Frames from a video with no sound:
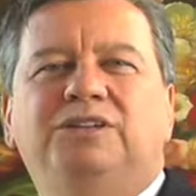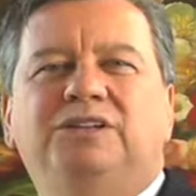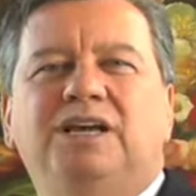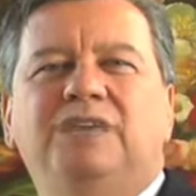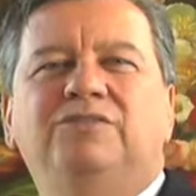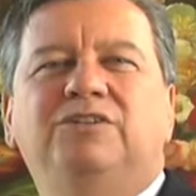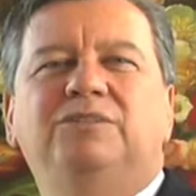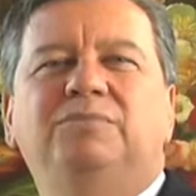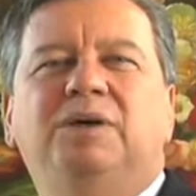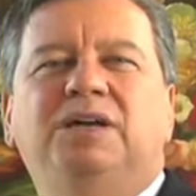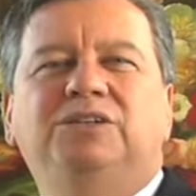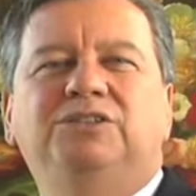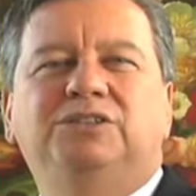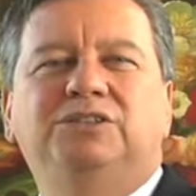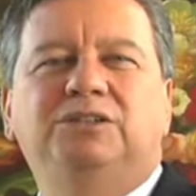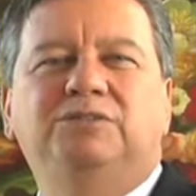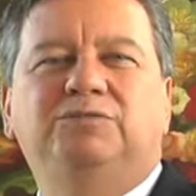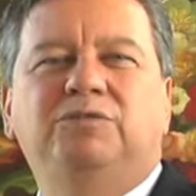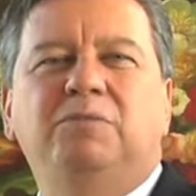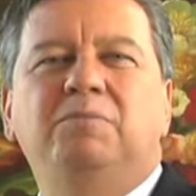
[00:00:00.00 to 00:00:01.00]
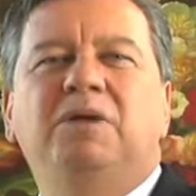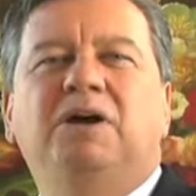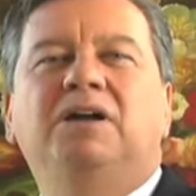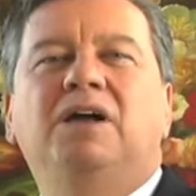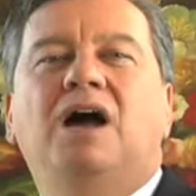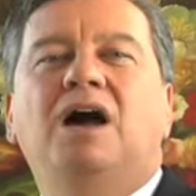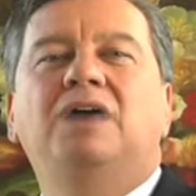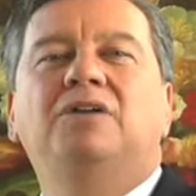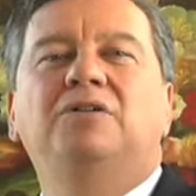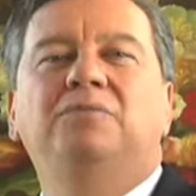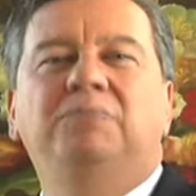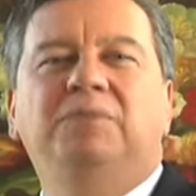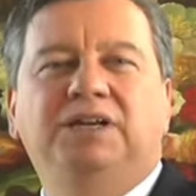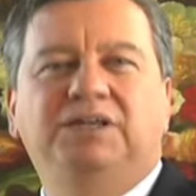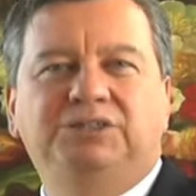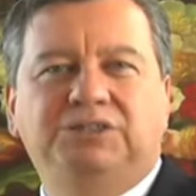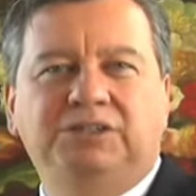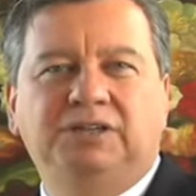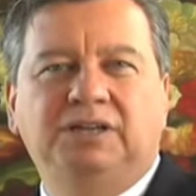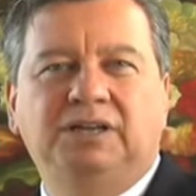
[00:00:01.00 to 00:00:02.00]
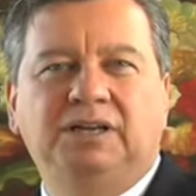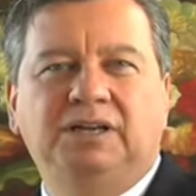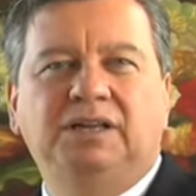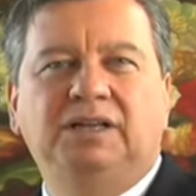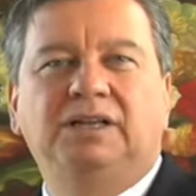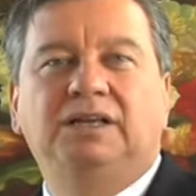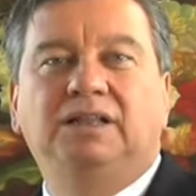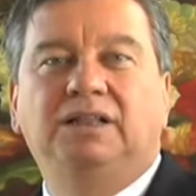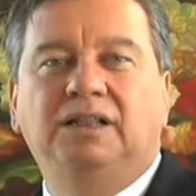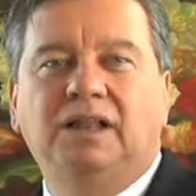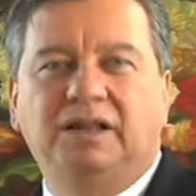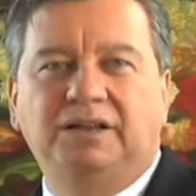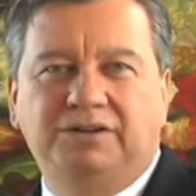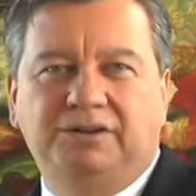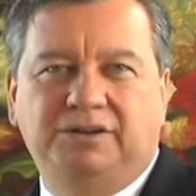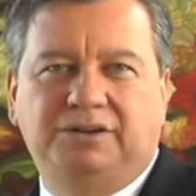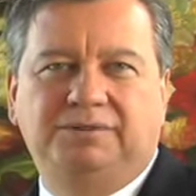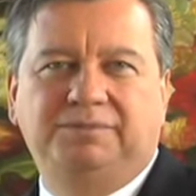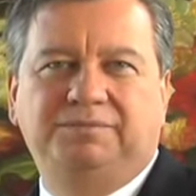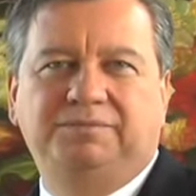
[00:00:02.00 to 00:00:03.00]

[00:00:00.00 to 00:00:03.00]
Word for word: David Mason from McConnell Mason in London.